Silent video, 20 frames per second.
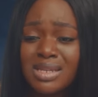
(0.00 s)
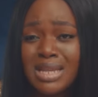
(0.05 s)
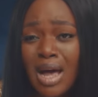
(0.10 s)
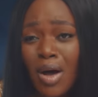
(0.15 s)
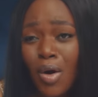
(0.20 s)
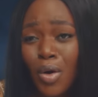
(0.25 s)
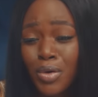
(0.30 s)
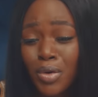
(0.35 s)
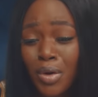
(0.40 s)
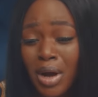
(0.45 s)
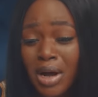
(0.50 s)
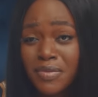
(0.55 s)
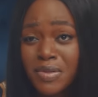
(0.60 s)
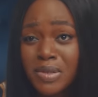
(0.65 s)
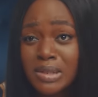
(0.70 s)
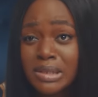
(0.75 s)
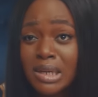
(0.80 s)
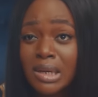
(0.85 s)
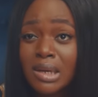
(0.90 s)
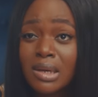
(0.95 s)
Is that all you have
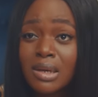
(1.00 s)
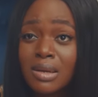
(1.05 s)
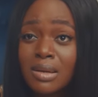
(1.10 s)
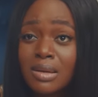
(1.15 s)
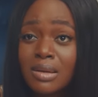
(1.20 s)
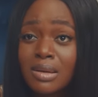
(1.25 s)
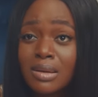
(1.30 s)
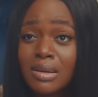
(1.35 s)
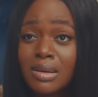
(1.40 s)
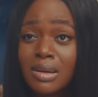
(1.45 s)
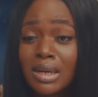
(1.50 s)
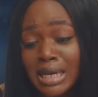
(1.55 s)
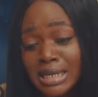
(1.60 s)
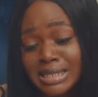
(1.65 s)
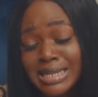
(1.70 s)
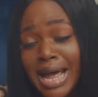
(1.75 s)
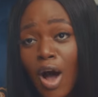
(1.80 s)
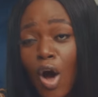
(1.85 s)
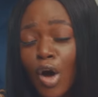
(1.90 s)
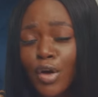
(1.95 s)
to say?
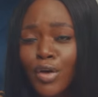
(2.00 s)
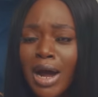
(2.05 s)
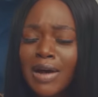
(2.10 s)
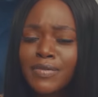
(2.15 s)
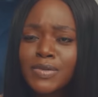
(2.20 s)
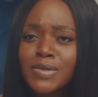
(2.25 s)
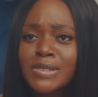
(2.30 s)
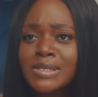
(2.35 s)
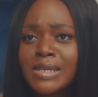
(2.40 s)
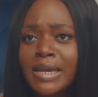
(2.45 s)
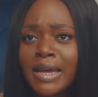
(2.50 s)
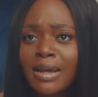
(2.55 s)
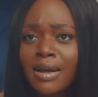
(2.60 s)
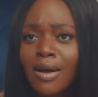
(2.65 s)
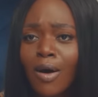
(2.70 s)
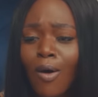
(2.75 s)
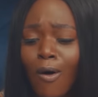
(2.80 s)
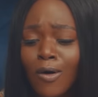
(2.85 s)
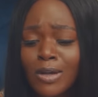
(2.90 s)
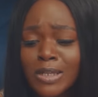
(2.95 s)
Is that all you have to say?
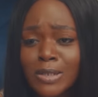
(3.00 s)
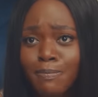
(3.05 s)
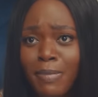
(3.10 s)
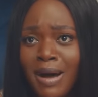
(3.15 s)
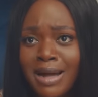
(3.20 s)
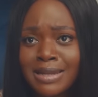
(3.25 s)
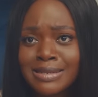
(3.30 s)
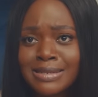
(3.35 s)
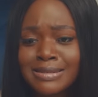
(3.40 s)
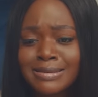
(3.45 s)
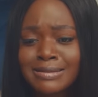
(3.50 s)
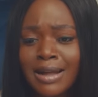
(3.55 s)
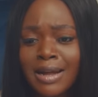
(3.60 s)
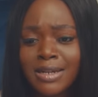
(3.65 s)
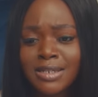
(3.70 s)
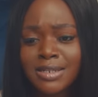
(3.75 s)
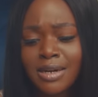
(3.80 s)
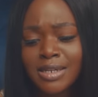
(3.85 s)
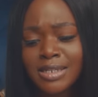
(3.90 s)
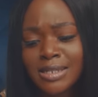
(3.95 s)
Husband
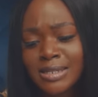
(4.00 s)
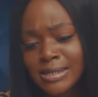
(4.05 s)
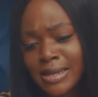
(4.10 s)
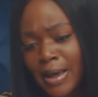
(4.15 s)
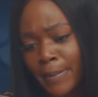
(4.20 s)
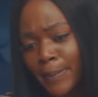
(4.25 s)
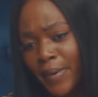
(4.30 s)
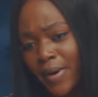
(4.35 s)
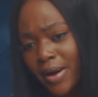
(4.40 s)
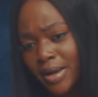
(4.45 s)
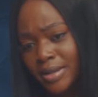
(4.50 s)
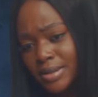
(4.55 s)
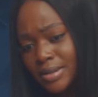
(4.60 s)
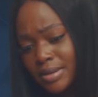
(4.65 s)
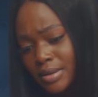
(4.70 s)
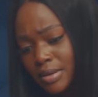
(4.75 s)
snatcher, serpent.